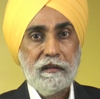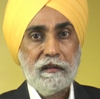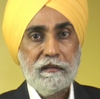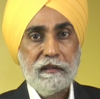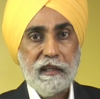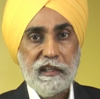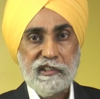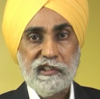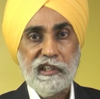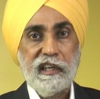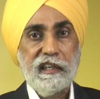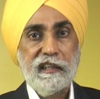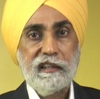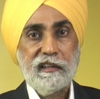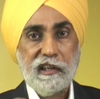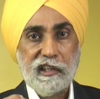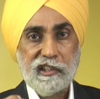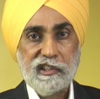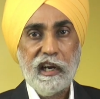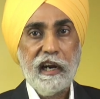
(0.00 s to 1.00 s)
They sing,
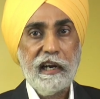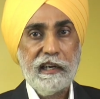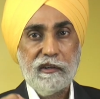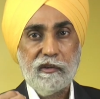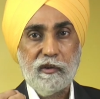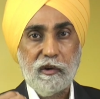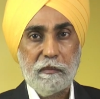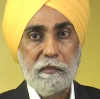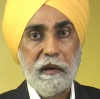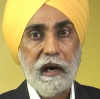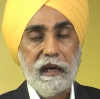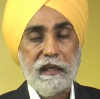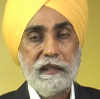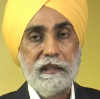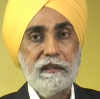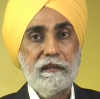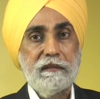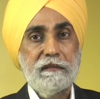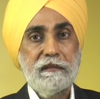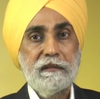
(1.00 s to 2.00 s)
recite
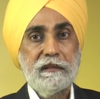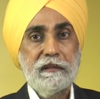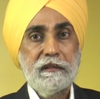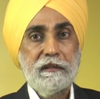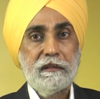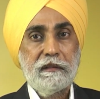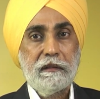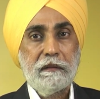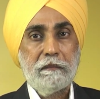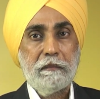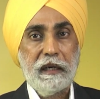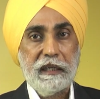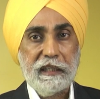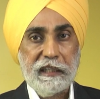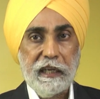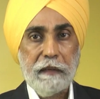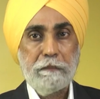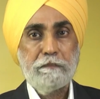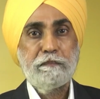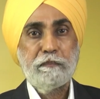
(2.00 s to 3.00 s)
Gurbani, but
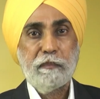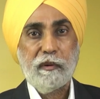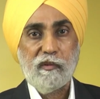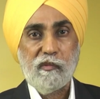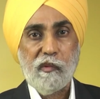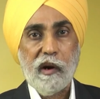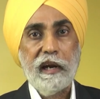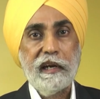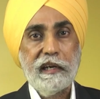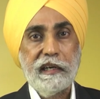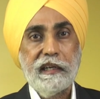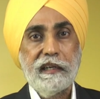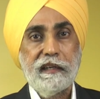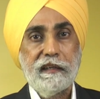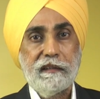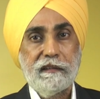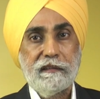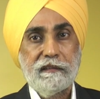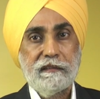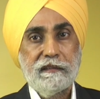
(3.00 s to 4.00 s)
keep
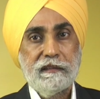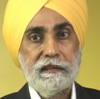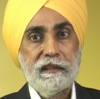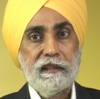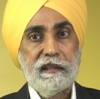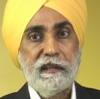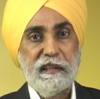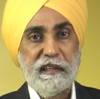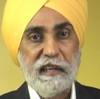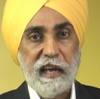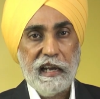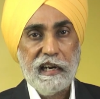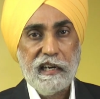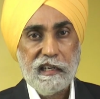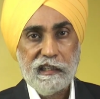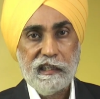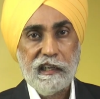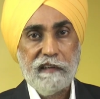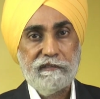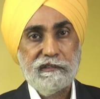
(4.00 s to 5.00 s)
providing
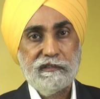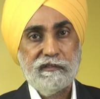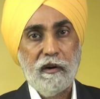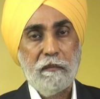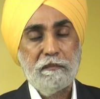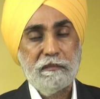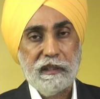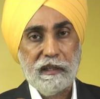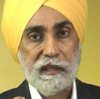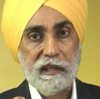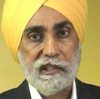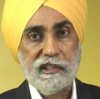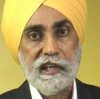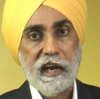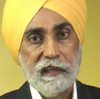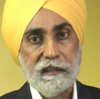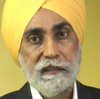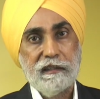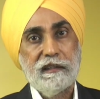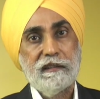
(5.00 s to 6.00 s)
narratives from the
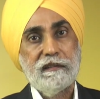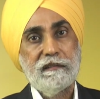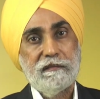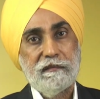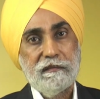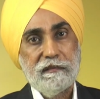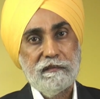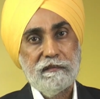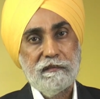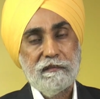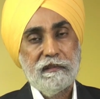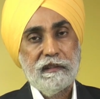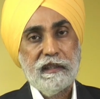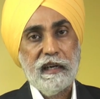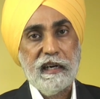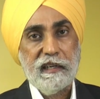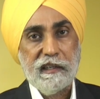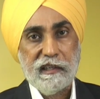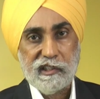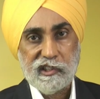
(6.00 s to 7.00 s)
rejected
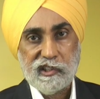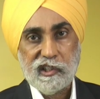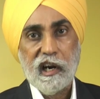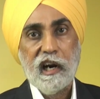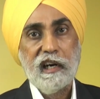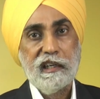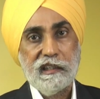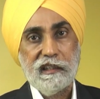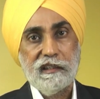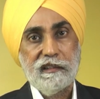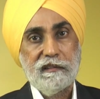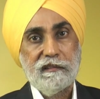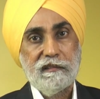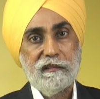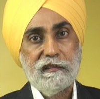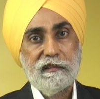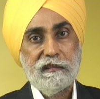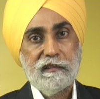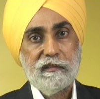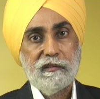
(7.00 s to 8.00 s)
and discarded
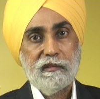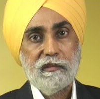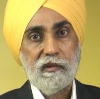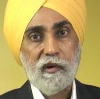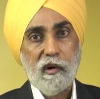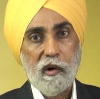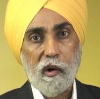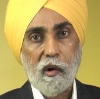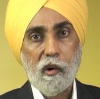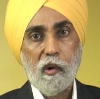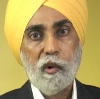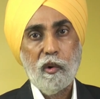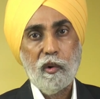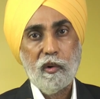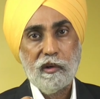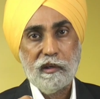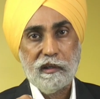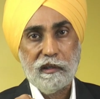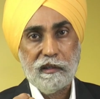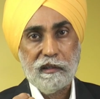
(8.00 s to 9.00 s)

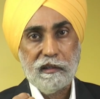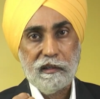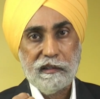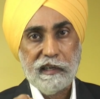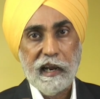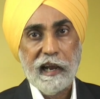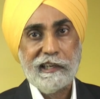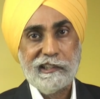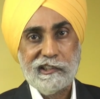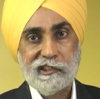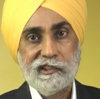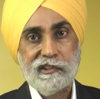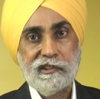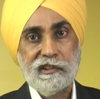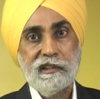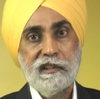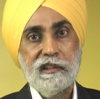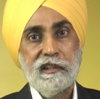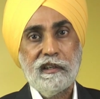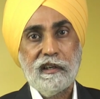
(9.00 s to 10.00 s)
old
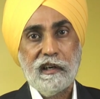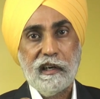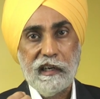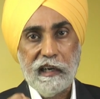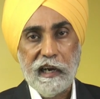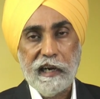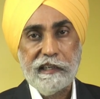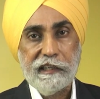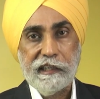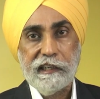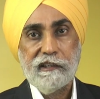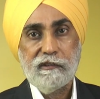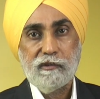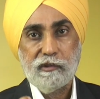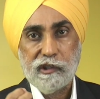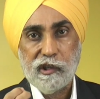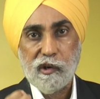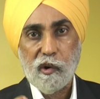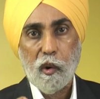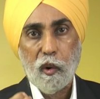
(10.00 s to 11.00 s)
texts relating to
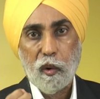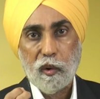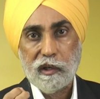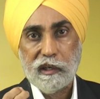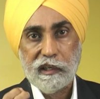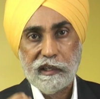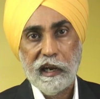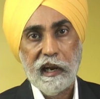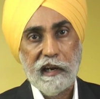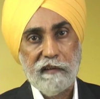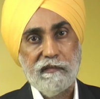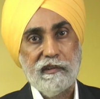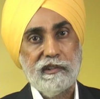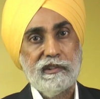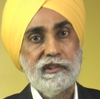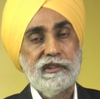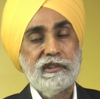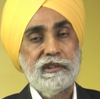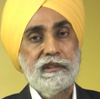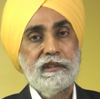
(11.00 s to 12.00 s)
the old
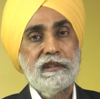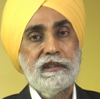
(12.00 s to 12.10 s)
canvas.